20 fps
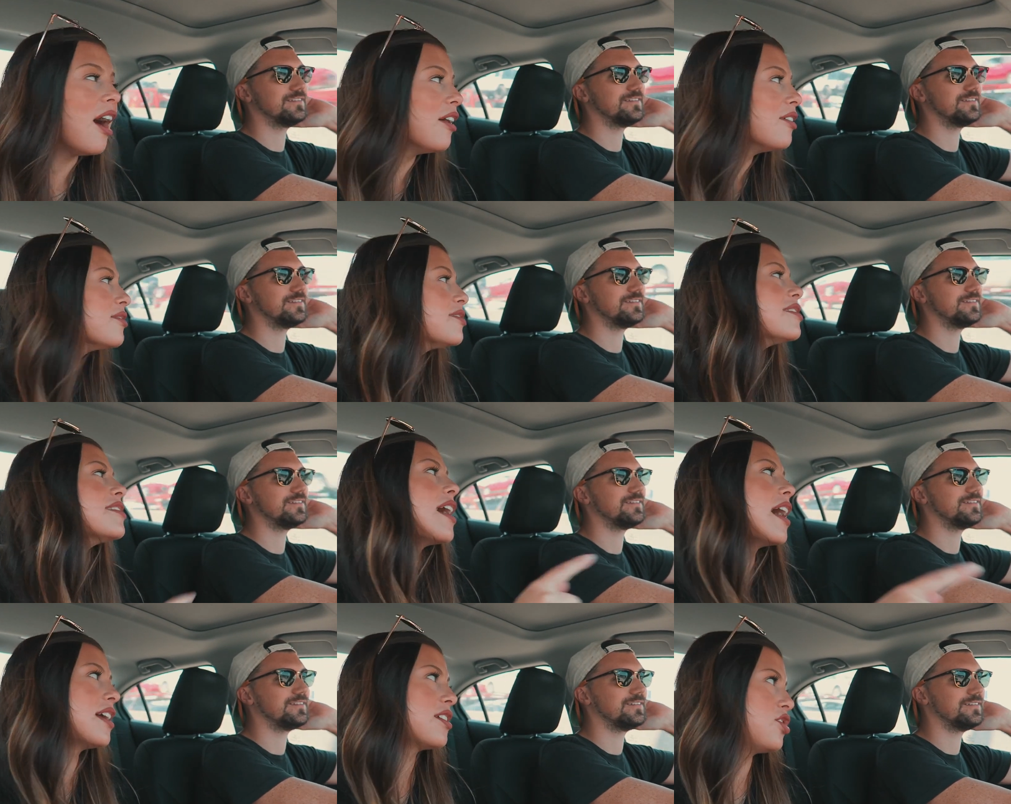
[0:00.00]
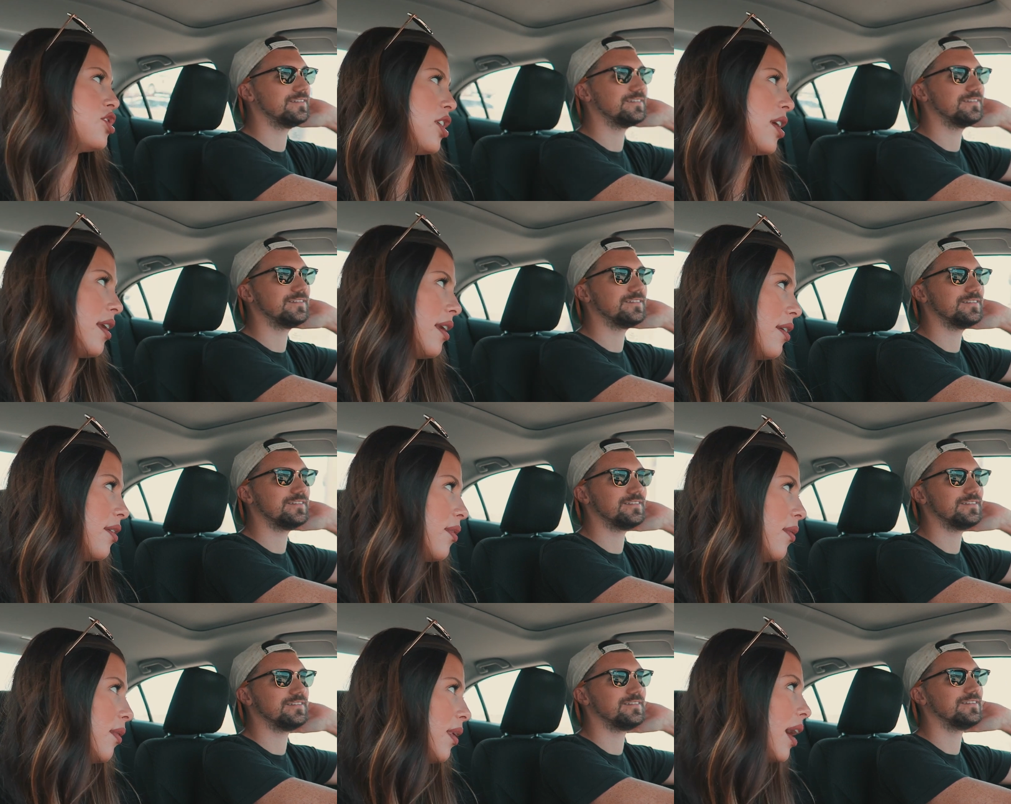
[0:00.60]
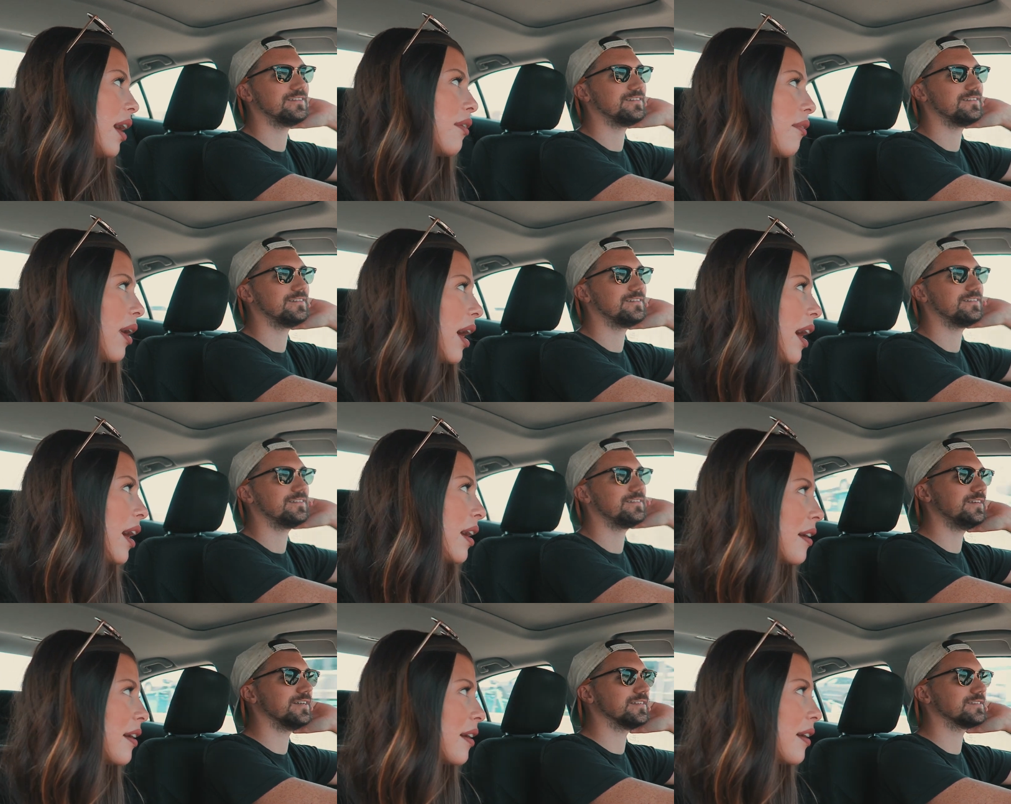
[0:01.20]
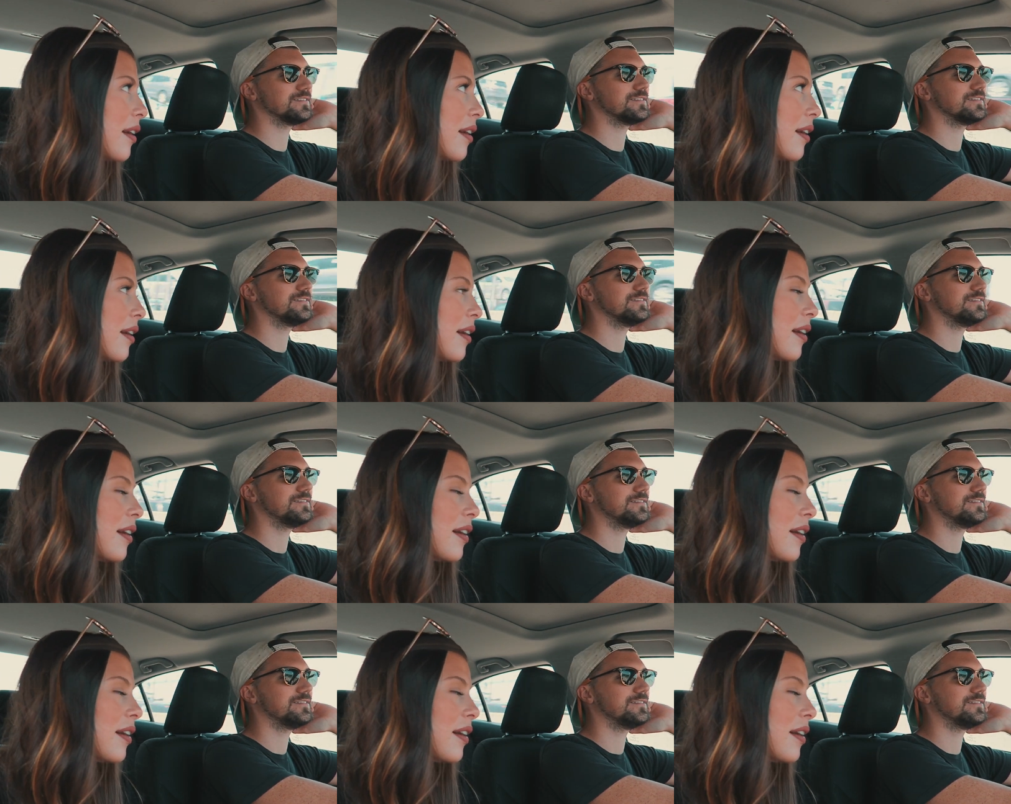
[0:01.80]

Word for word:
Speaker 1: outside Chattanooga, right? Yes.